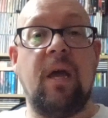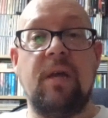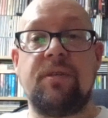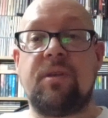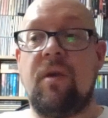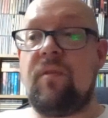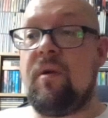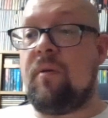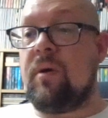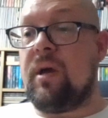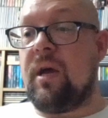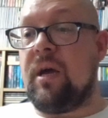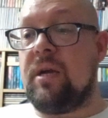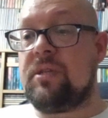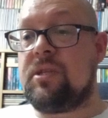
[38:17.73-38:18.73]
So there
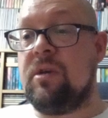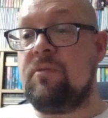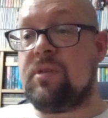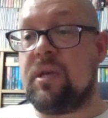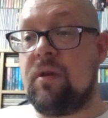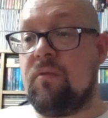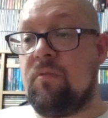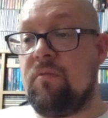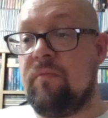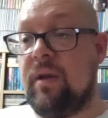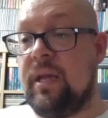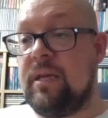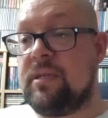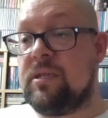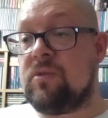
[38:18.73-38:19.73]
are two single
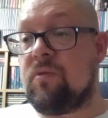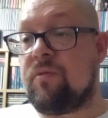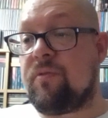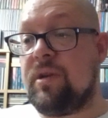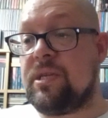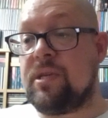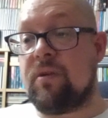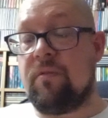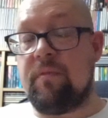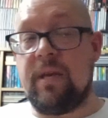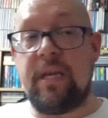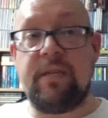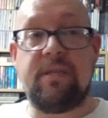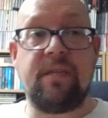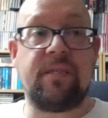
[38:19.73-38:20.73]
releases, or three single
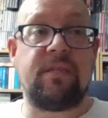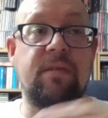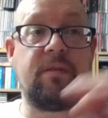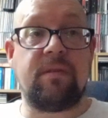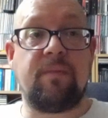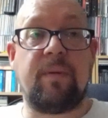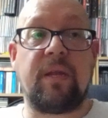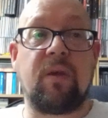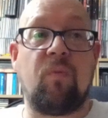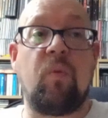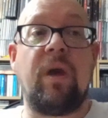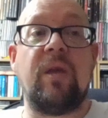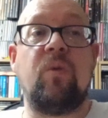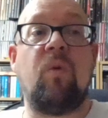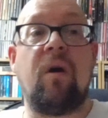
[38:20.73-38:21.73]
releases, depending on
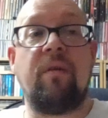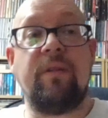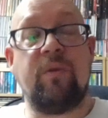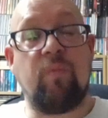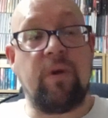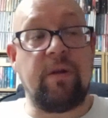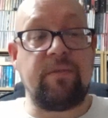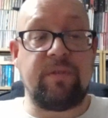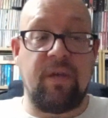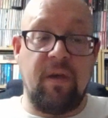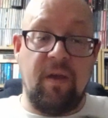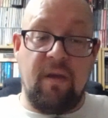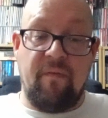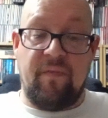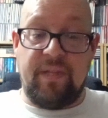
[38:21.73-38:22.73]
where you are in the world,
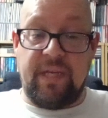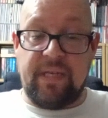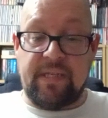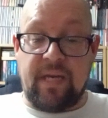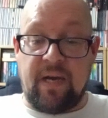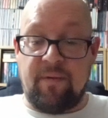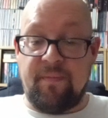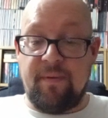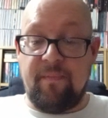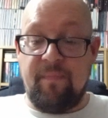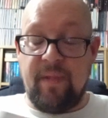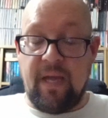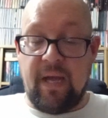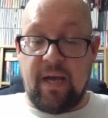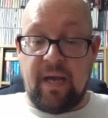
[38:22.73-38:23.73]
for this album.
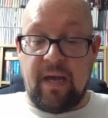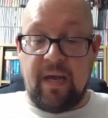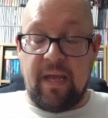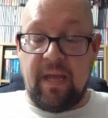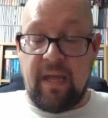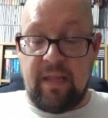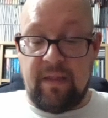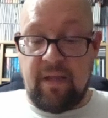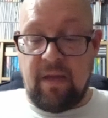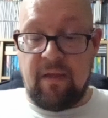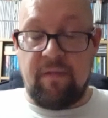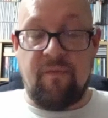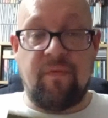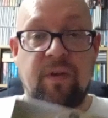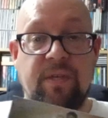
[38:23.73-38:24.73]
The
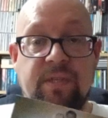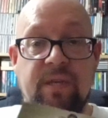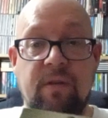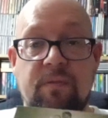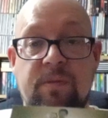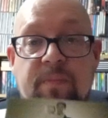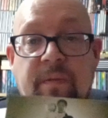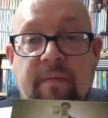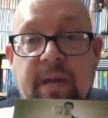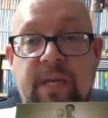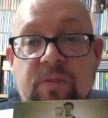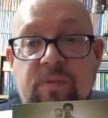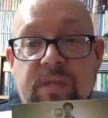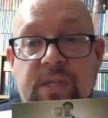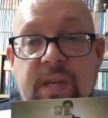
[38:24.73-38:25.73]
first single to be
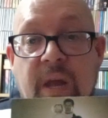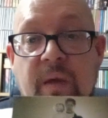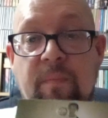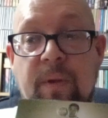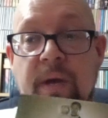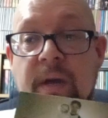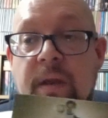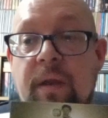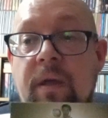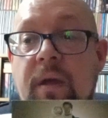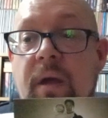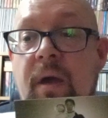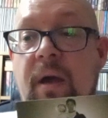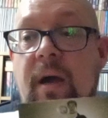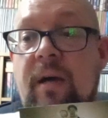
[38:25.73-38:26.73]
released was Slow Burn.
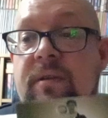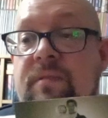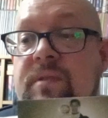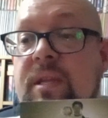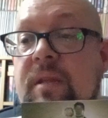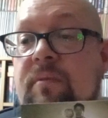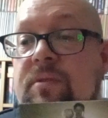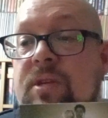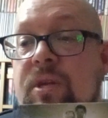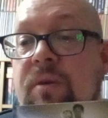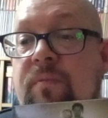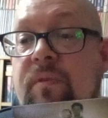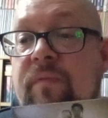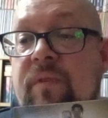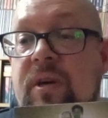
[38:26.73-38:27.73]
As I said, there was a
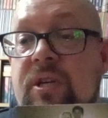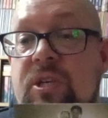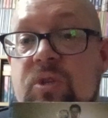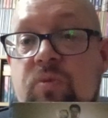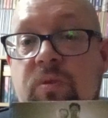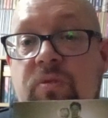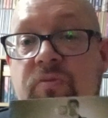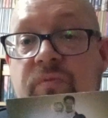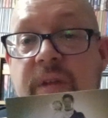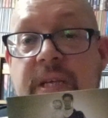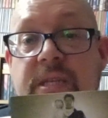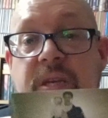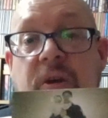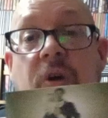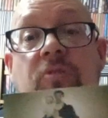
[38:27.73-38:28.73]
number of versions which was
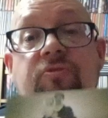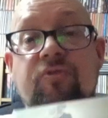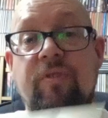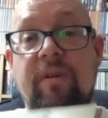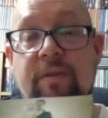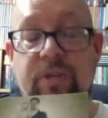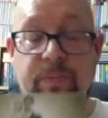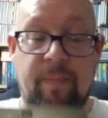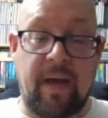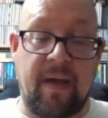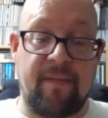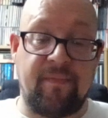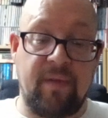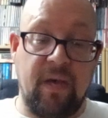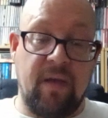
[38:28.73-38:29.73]
released in Austria and
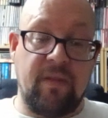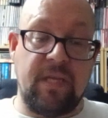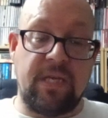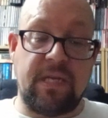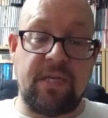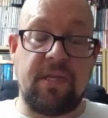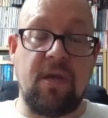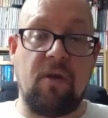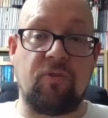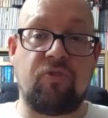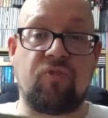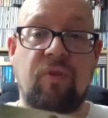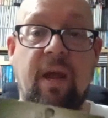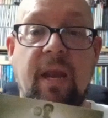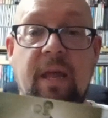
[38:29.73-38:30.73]
Japan. This is the
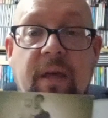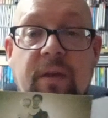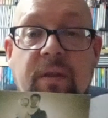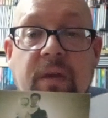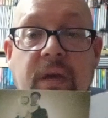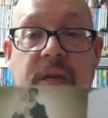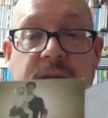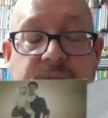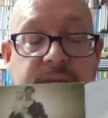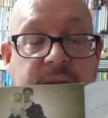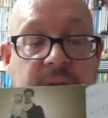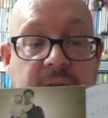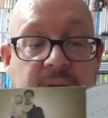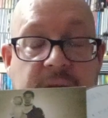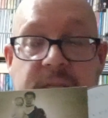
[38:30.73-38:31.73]
Australian
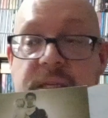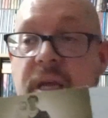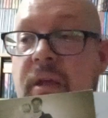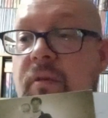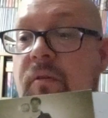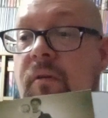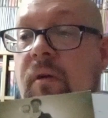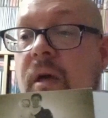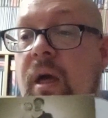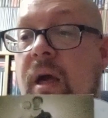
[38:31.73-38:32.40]
CD single.